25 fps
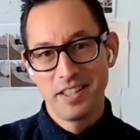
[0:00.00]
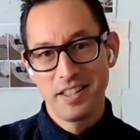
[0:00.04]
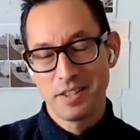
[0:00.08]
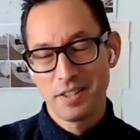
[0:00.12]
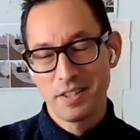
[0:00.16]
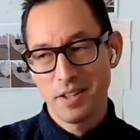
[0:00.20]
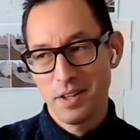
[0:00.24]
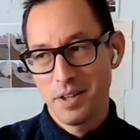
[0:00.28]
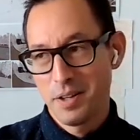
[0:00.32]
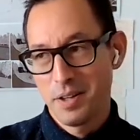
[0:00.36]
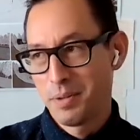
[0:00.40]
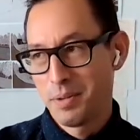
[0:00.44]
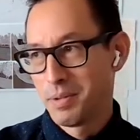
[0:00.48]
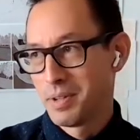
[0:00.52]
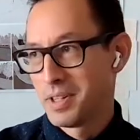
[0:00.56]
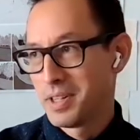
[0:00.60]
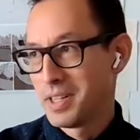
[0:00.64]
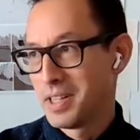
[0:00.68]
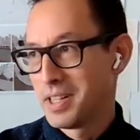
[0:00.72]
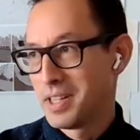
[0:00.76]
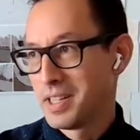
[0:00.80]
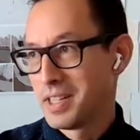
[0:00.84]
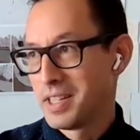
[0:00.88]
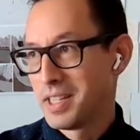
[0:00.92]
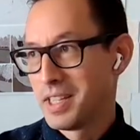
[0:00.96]
So
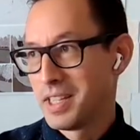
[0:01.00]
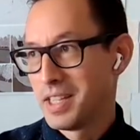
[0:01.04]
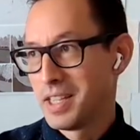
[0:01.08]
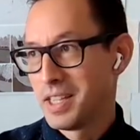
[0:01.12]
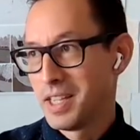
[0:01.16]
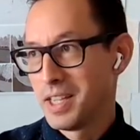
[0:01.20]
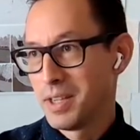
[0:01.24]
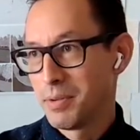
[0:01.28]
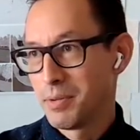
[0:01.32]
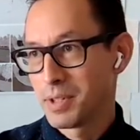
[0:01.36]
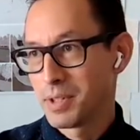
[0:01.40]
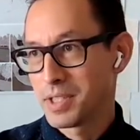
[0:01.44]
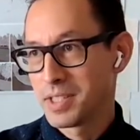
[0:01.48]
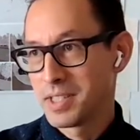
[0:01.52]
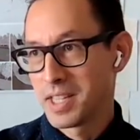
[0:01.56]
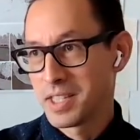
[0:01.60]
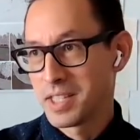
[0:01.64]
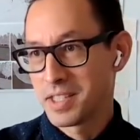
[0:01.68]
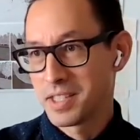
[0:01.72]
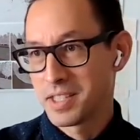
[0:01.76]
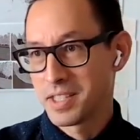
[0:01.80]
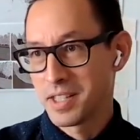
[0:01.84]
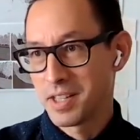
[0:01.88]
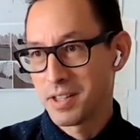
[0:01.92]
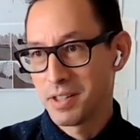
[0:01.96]
it wasn't
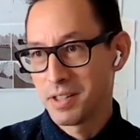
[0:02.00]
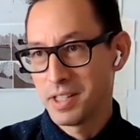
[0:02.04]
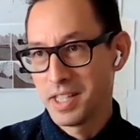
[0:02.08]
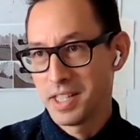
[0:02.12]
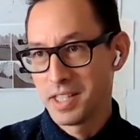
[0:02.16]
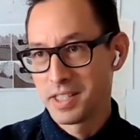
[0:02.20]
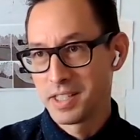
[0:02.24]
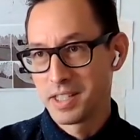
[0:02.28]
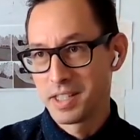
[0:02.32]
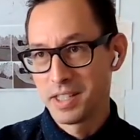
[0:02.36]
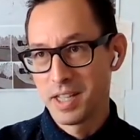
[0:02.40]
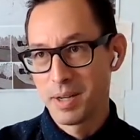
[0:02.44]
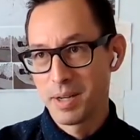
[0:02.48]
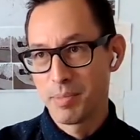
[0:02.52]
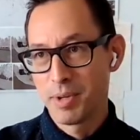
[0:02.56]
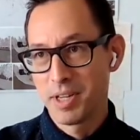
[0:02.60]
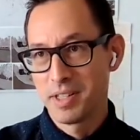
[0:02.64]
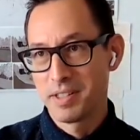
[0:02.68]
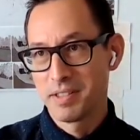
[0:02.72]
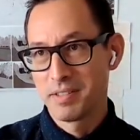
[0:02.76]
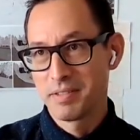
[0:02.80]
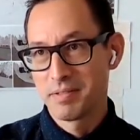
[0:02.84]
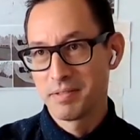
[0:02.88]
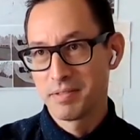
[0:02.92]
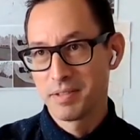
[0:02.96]
necessarily a
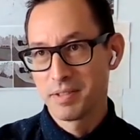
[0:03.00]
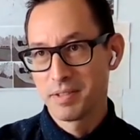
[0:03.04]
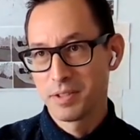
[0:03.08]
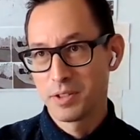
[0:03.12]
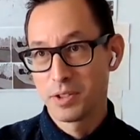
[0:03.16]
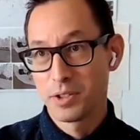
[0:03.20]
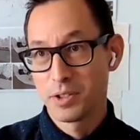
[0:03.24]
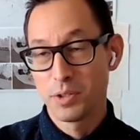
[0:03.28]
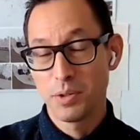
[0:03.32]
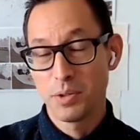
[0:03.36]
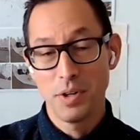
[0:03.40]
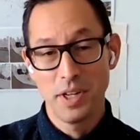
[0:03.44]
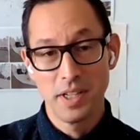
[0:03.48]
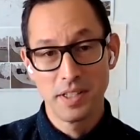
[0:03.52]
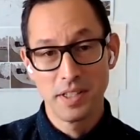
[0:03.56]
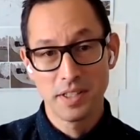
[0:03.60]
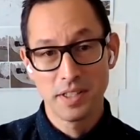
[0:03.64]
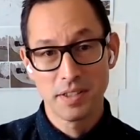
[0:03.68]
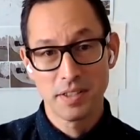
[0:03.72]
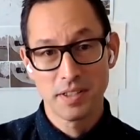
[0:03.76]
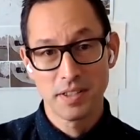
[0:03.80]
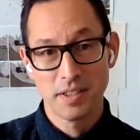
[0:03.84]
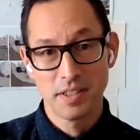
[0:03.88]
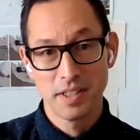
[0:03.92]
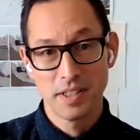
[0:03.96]
deliberate
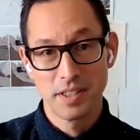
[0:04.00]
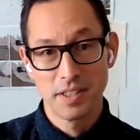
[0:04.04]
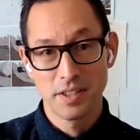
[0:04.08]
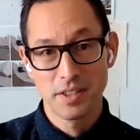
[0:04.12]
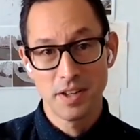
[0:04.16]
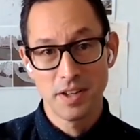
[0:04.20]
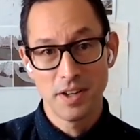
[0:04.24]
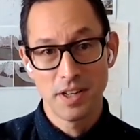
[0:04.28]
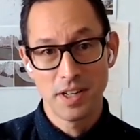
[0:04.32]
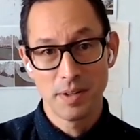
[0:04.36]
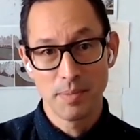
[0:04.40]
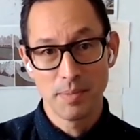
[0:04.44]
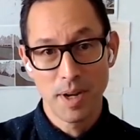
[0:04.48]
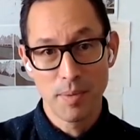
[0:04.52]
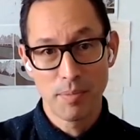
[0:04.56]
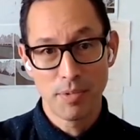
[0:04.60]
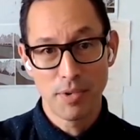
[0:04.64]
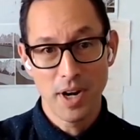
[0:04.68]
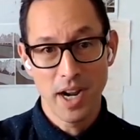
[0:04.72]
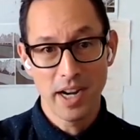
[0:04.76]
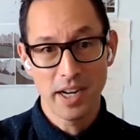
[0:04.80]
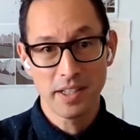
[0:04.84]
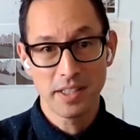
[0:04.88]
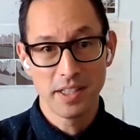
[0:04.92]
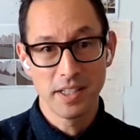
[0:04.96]
choice in starting my
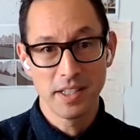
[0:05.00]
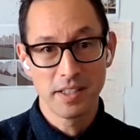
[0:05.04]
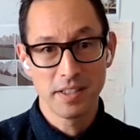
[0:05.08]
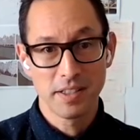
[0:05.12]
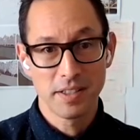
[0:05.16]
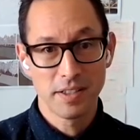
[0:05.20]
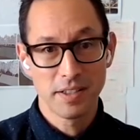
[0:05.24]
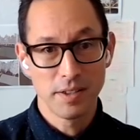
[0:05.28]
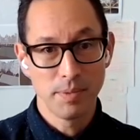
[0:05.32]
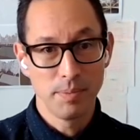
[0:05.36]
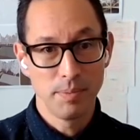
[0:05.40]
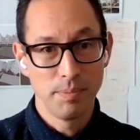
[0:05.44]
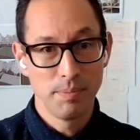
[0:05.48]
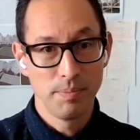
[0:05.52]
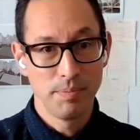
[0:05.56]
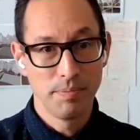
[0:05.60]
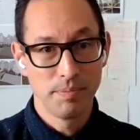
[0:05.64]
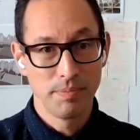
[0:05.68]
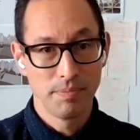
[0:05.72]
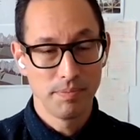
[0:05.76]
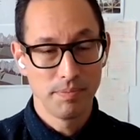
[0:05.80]
practice to